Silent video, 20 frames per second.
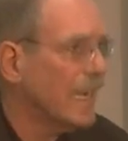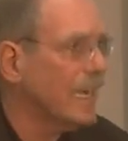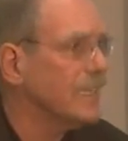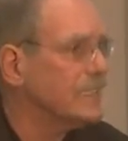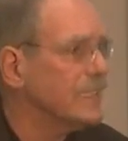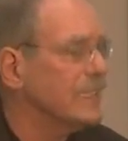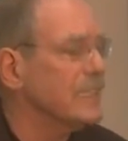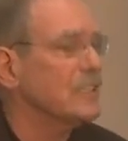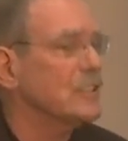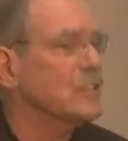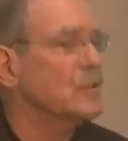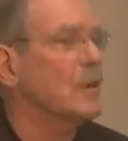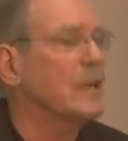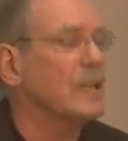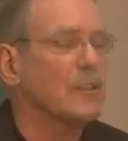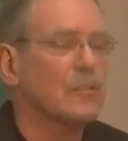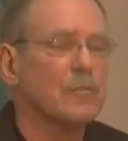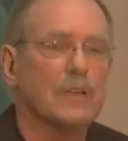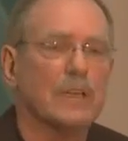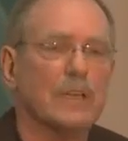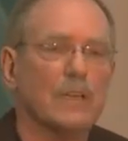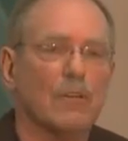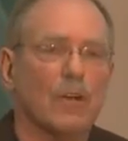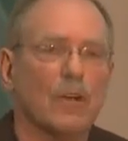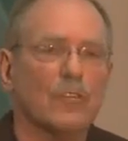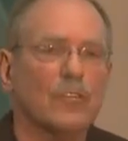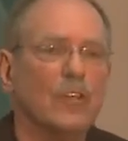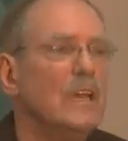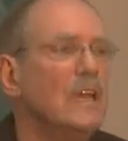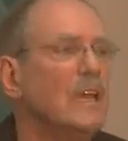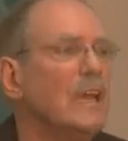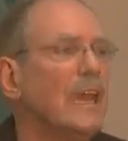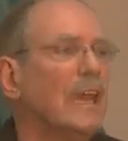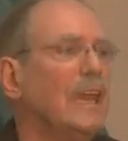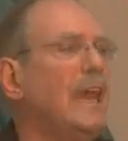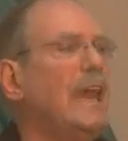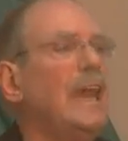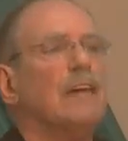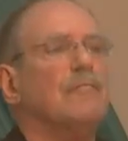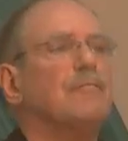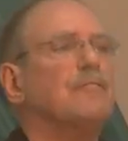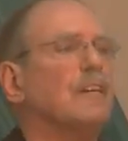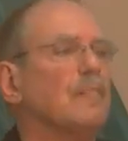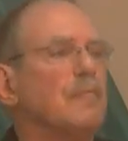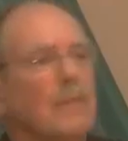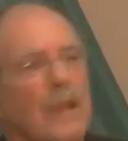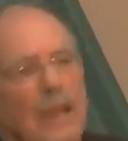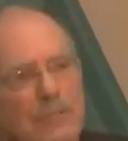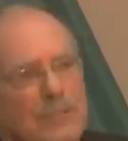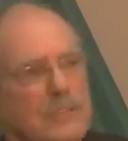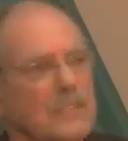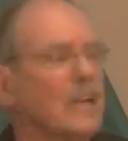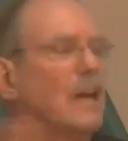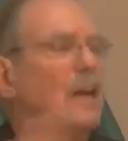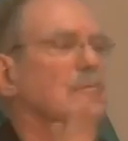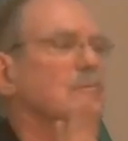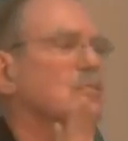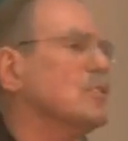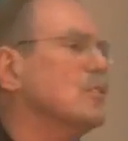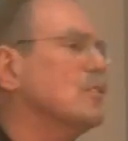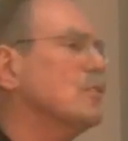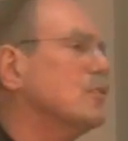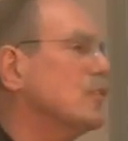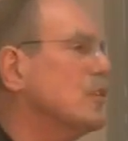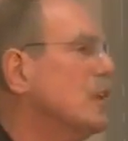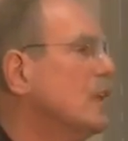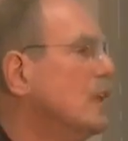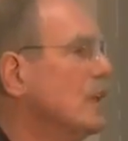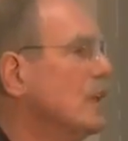18 to 23 year olds, and half of them have Tom shoes,